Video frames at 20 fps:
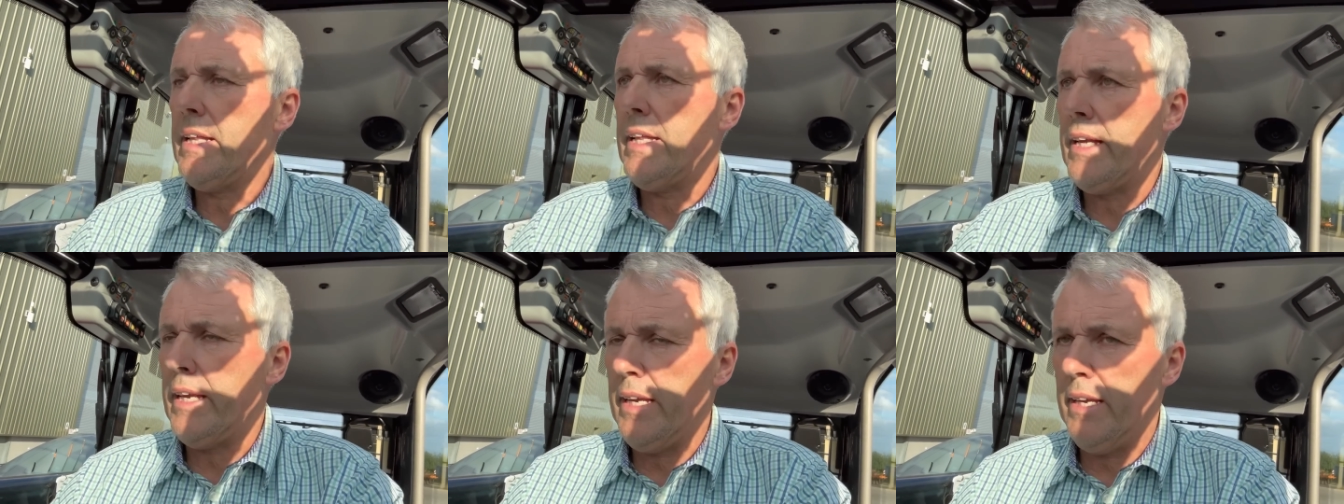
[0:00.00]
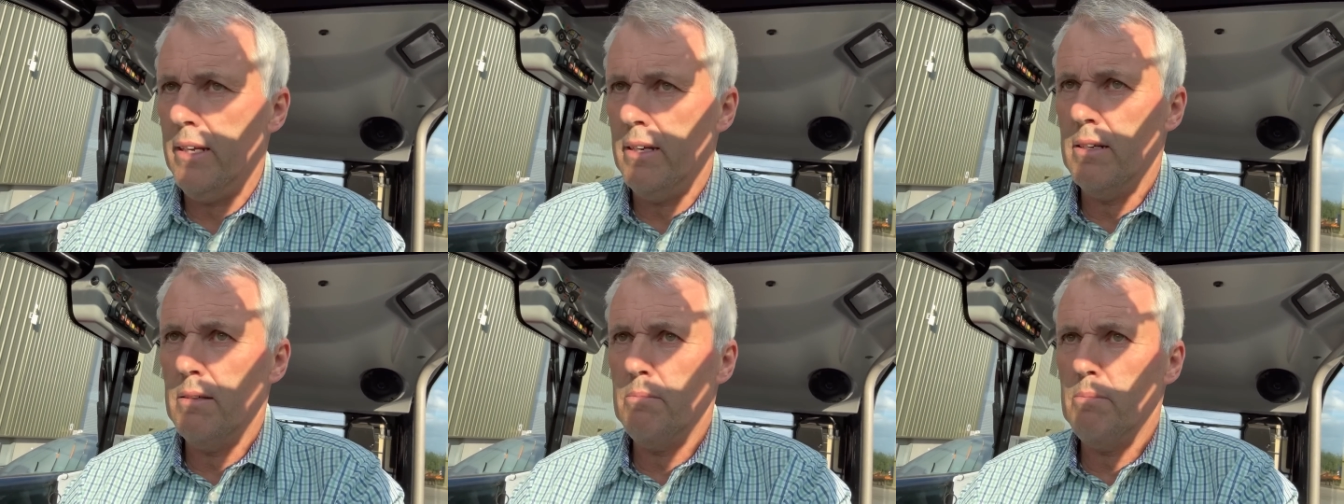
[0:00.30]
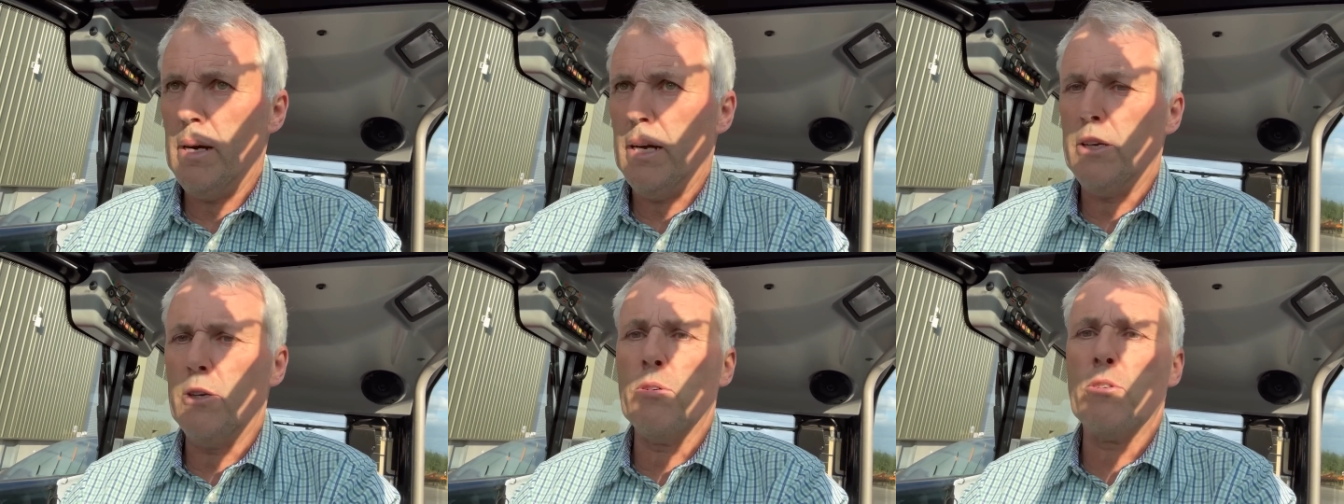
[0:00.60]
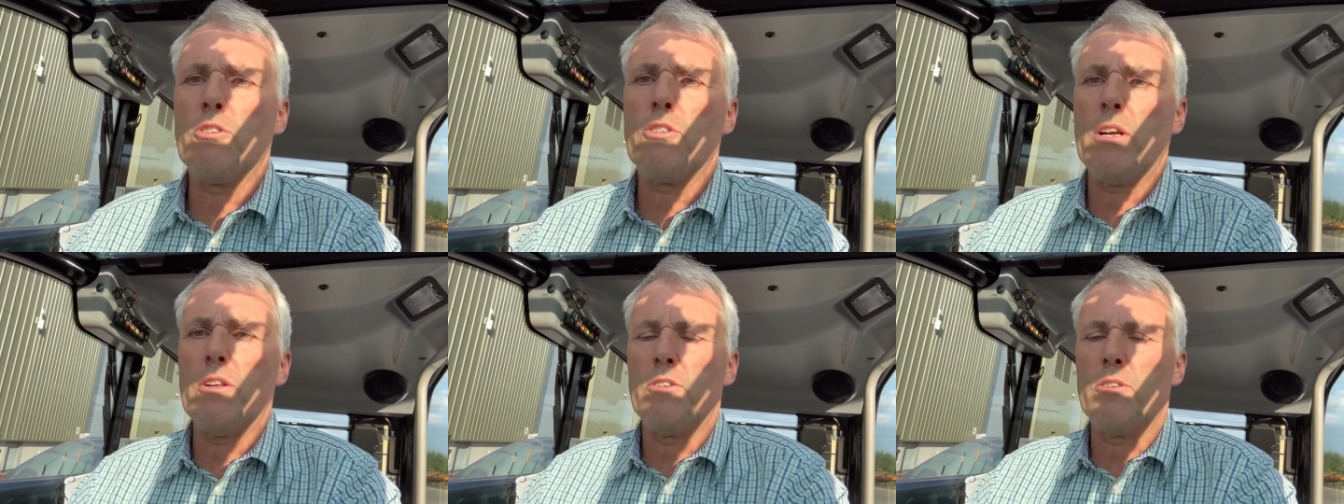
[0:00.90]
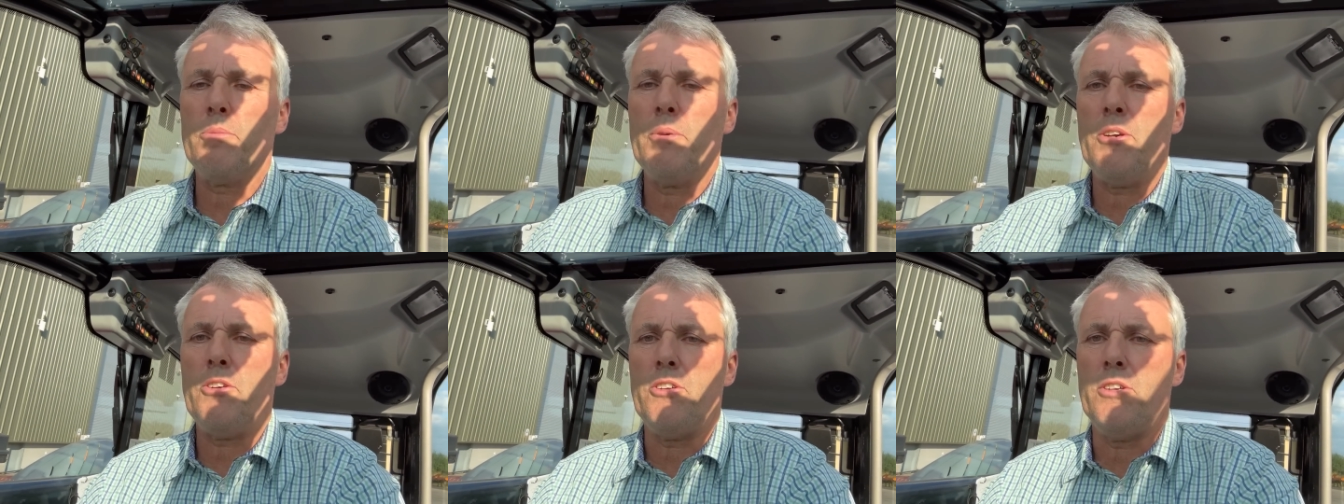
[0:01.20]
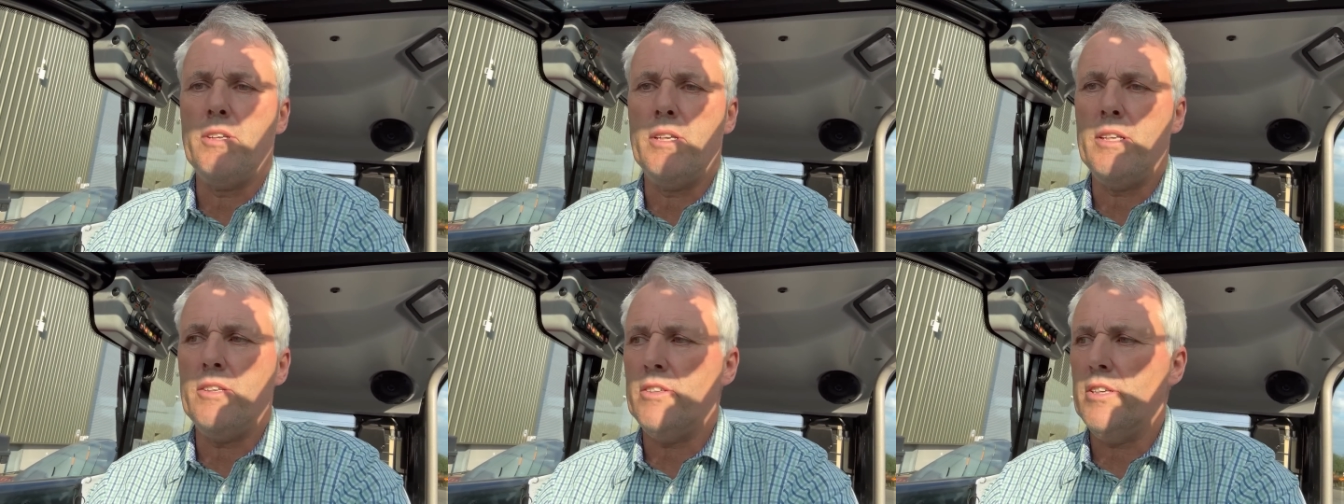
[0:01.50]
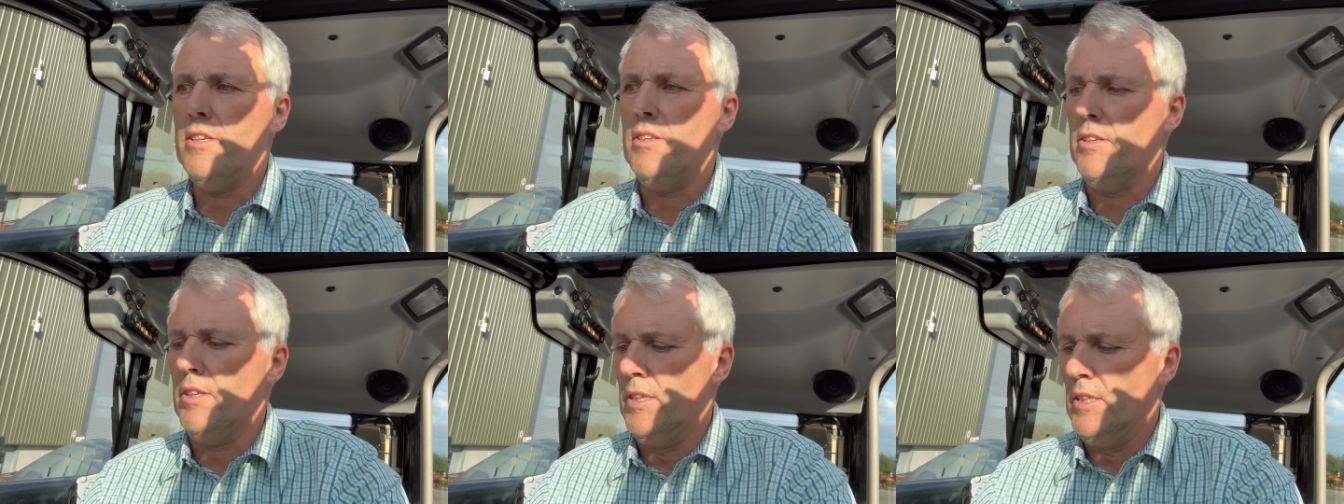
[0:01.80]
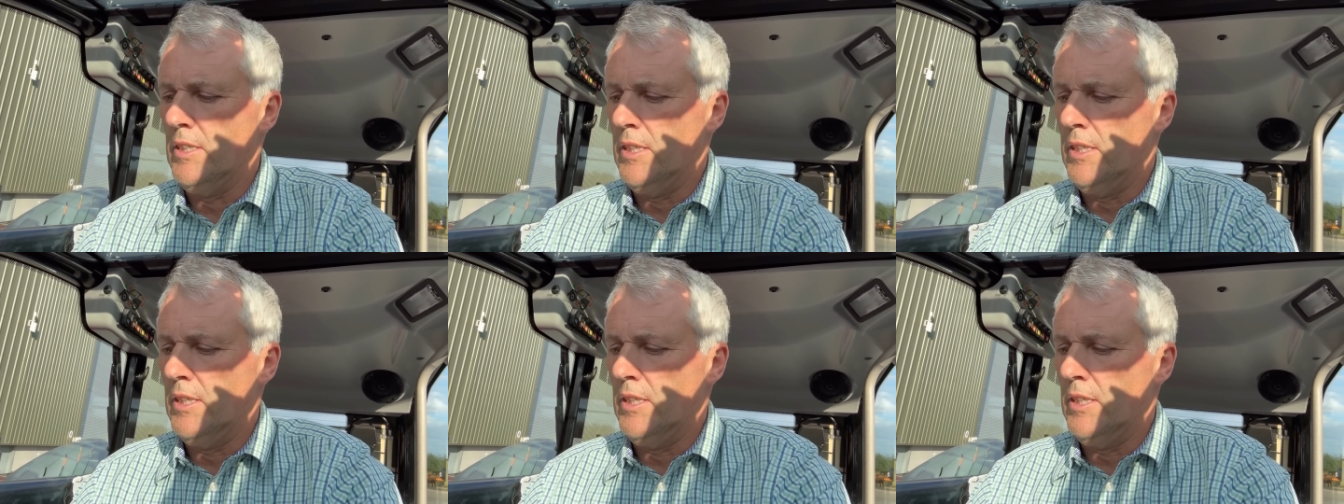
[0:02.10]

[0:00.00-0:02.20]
the manual transmission, it is